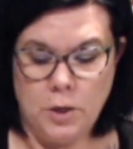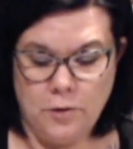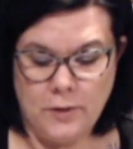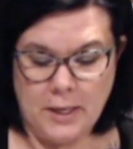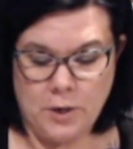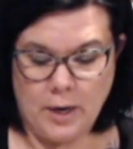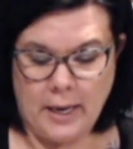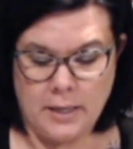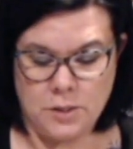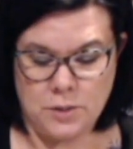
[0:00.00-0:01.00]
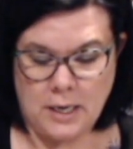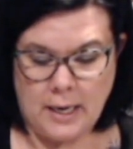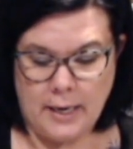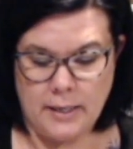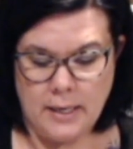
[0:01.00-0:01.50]
You feel like your hands are
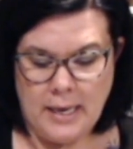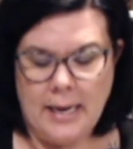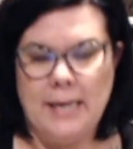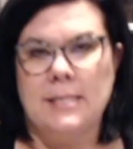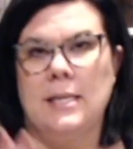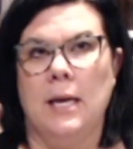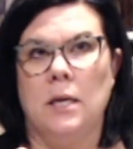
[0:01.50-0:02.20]
tied. It's